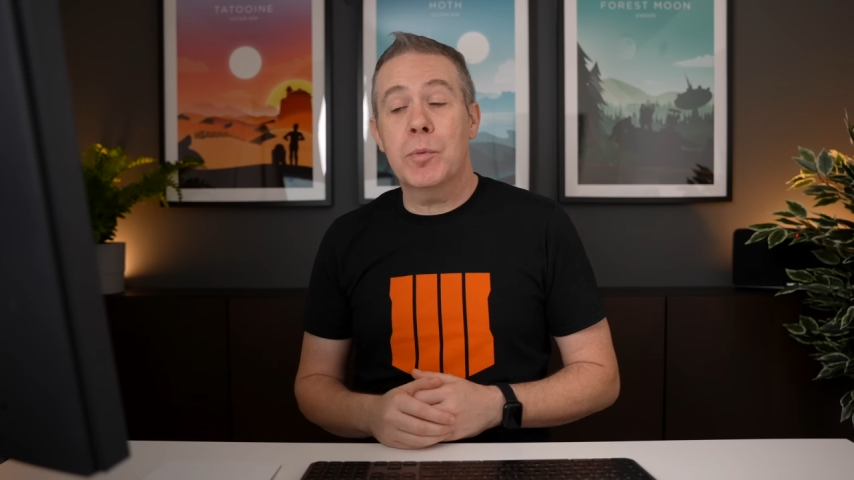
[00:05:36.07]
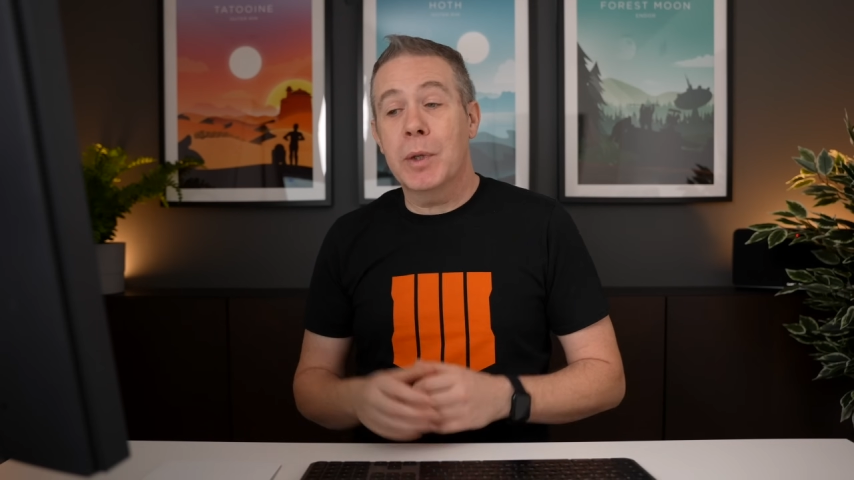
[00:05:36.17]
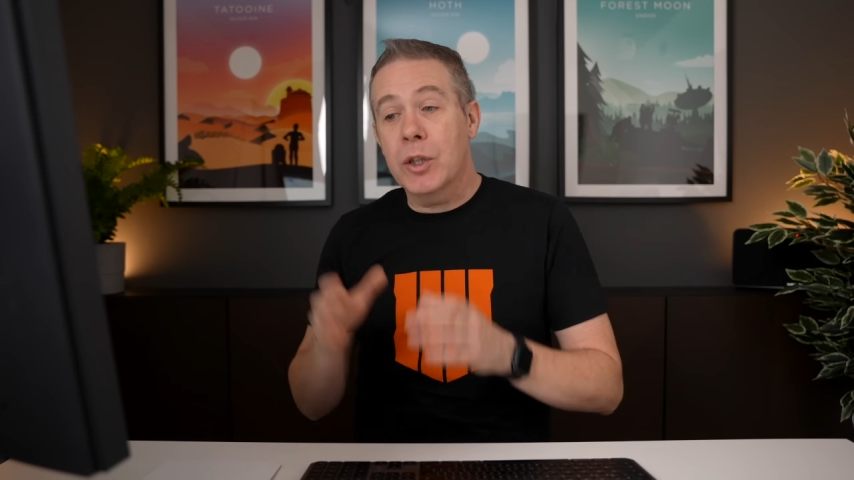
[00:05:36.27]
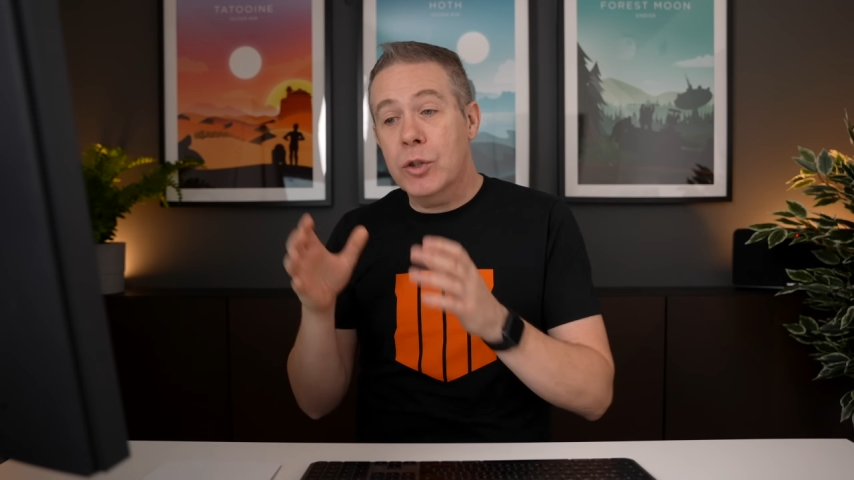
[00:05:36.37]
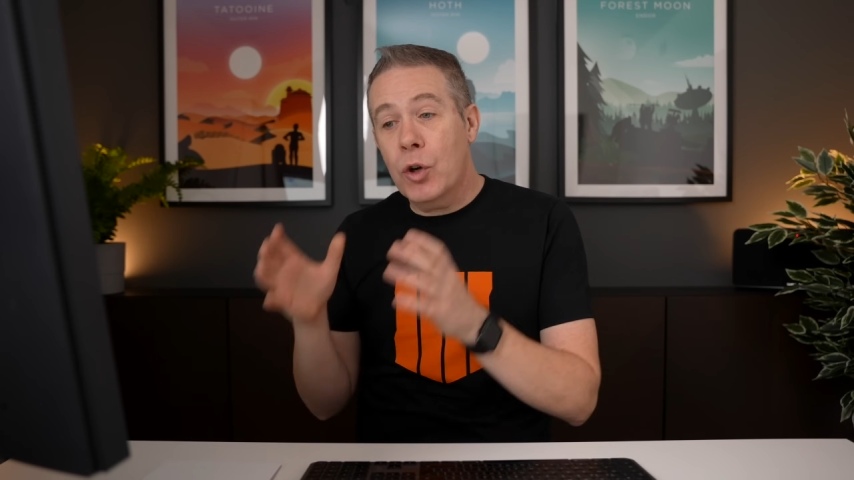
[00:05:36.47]

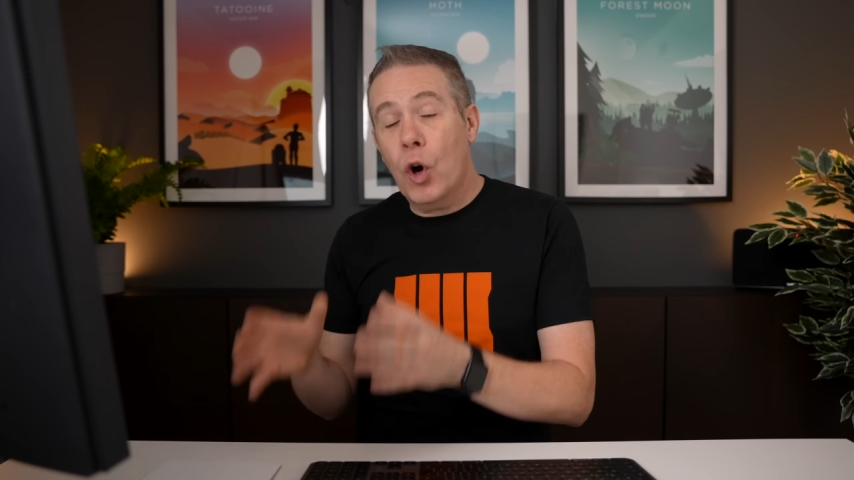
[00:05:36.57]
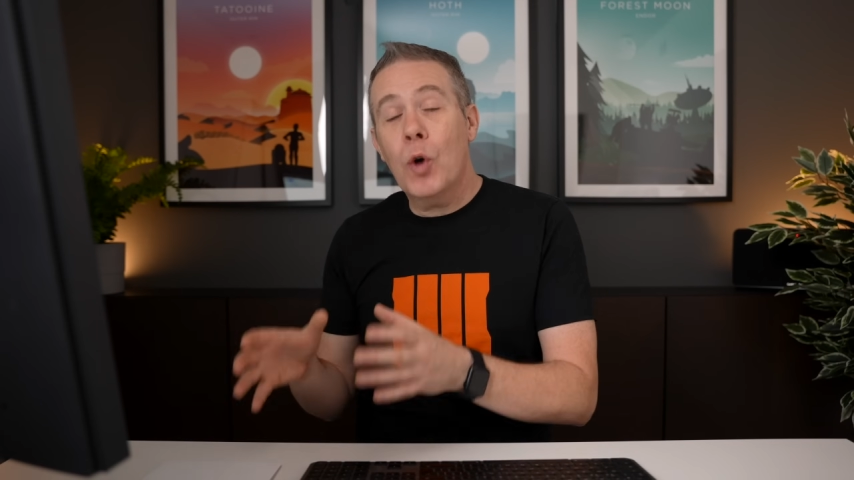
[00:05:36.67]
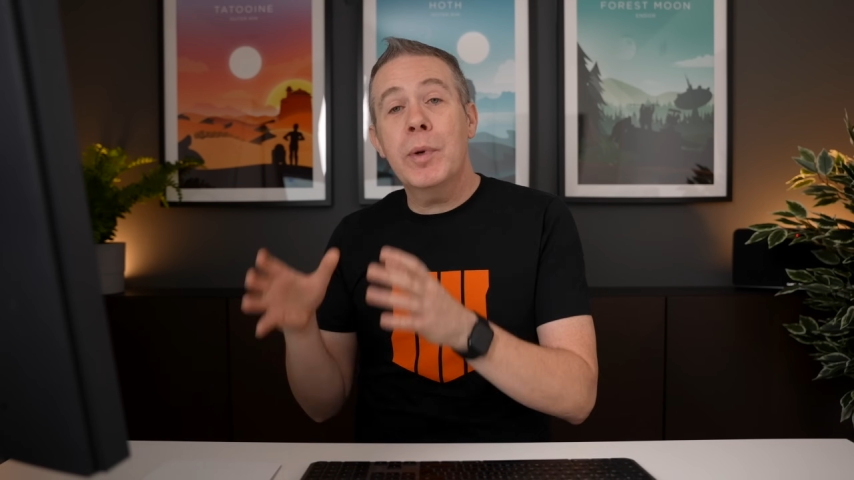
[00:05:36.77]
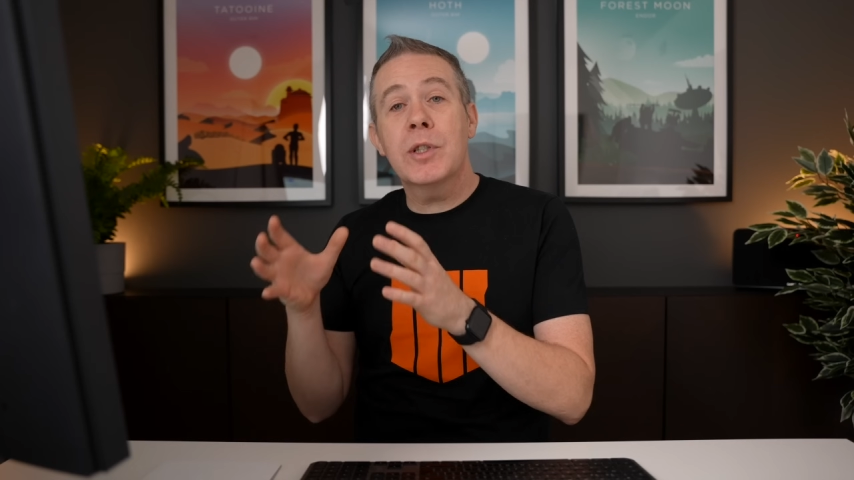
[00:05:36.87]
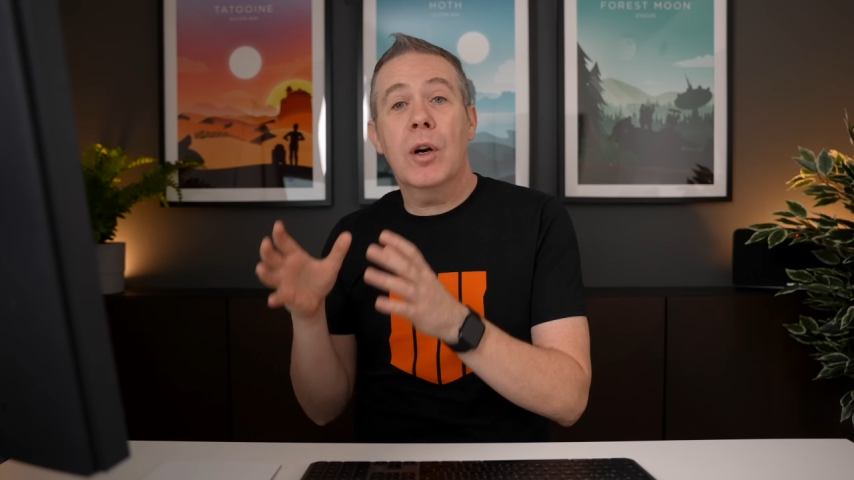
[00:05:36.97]
because
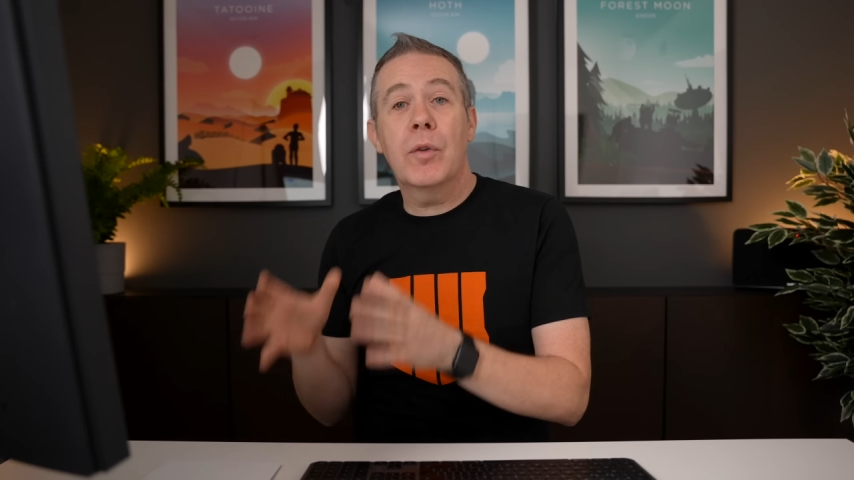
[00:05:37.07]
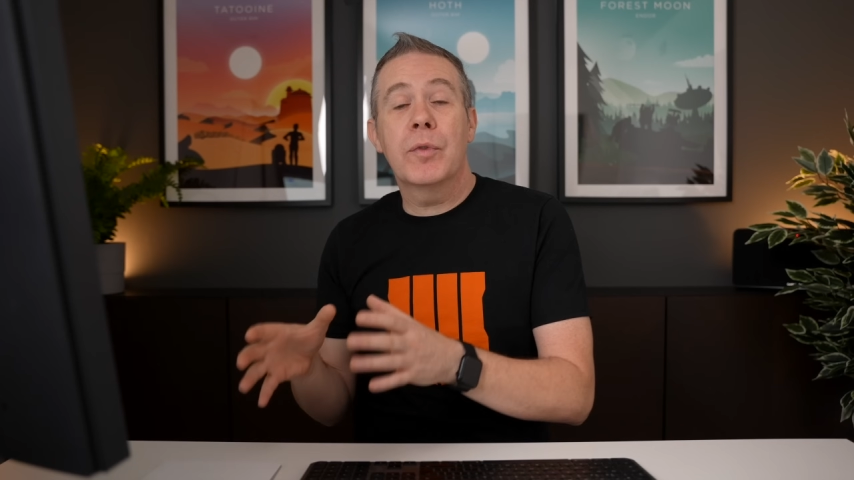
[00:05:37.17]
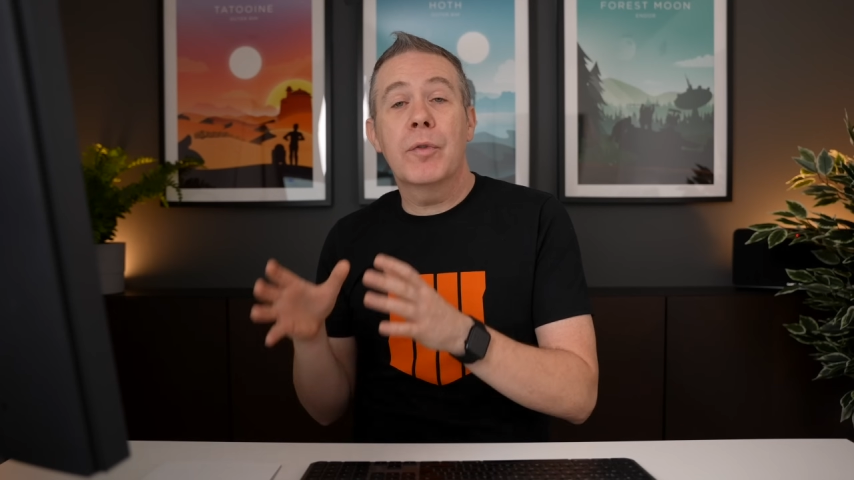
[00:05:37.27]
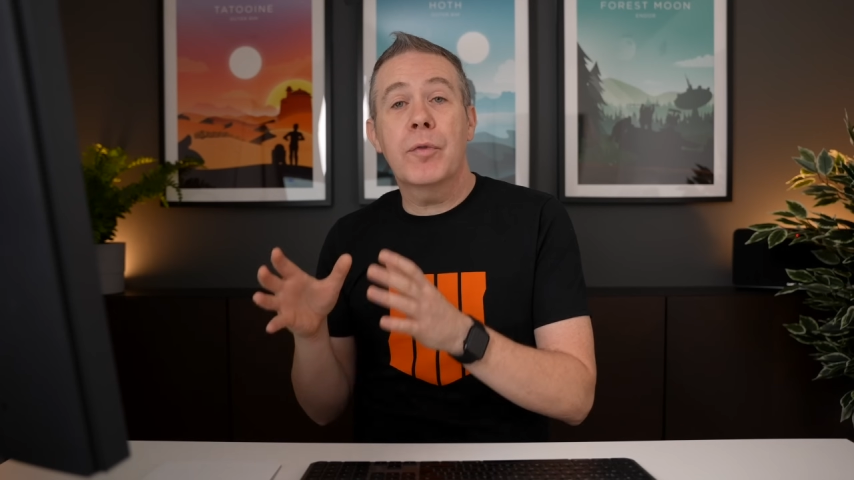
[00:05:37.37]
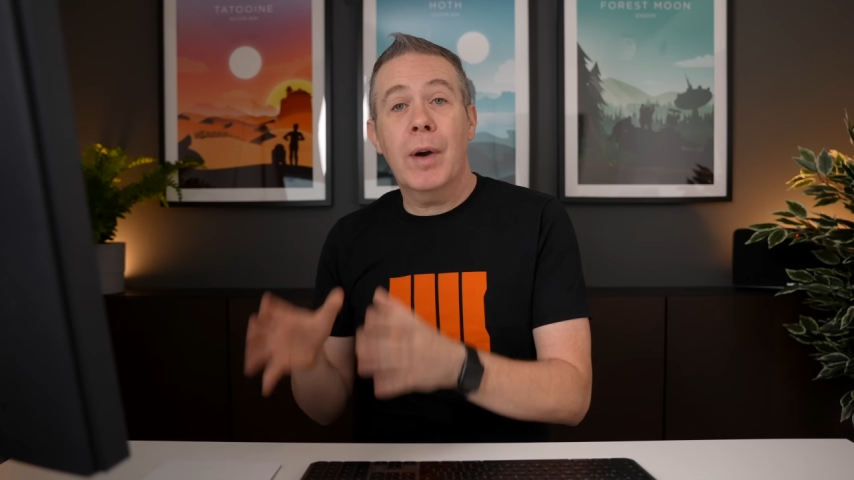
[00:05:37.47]
copies of
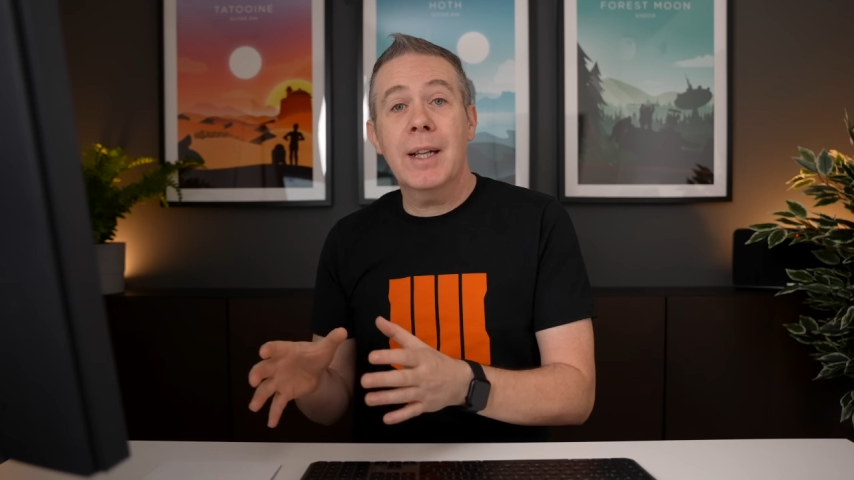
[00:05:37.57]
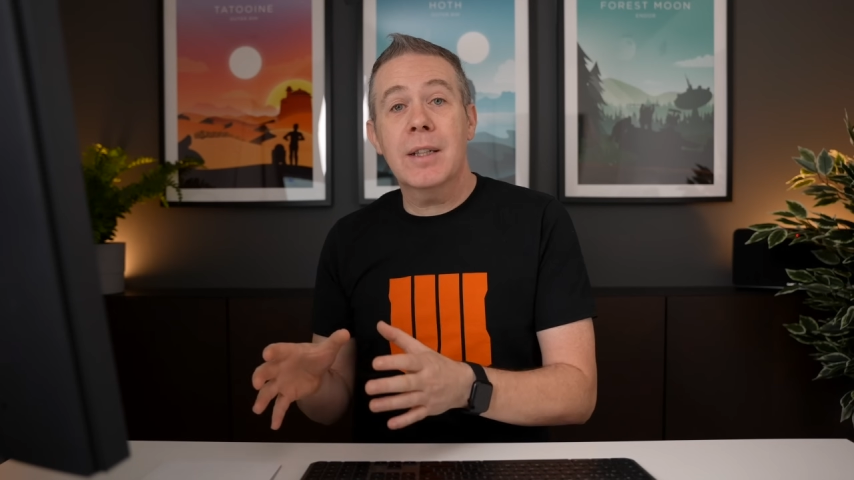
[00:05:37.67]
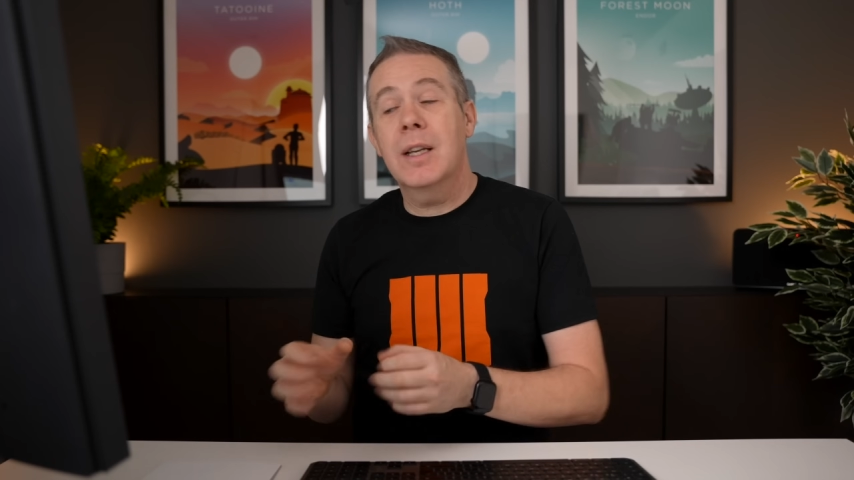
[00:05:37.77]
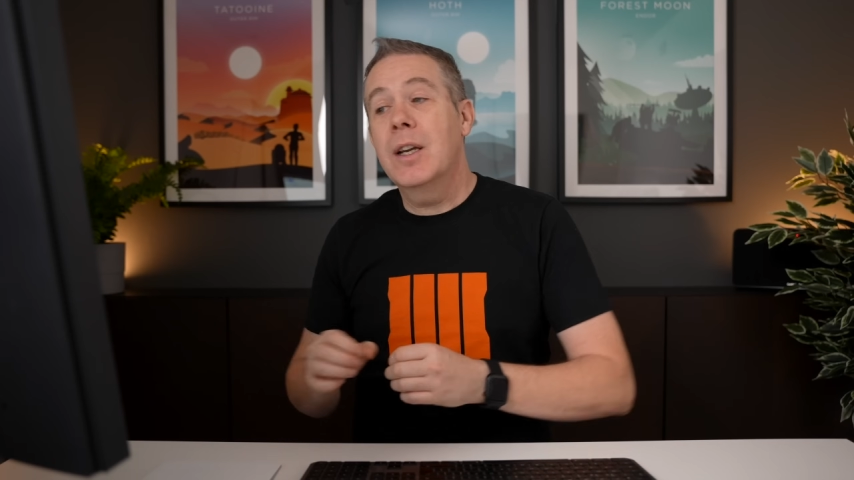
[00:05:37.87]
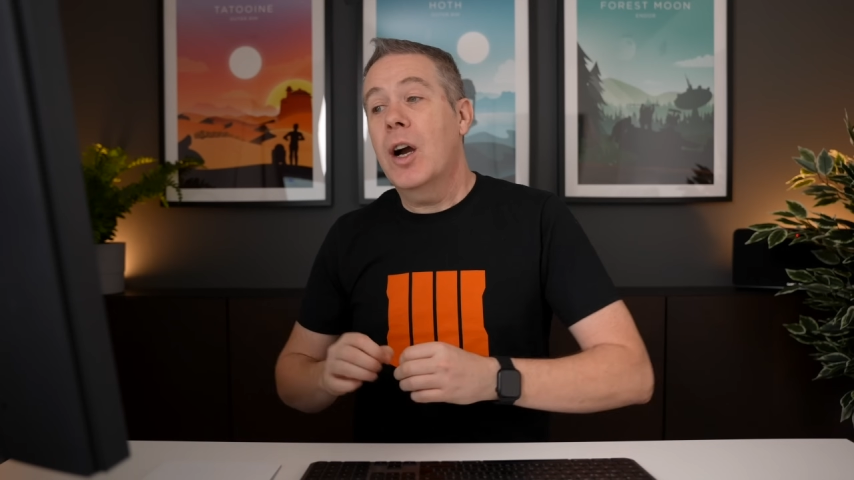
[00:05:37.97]
the files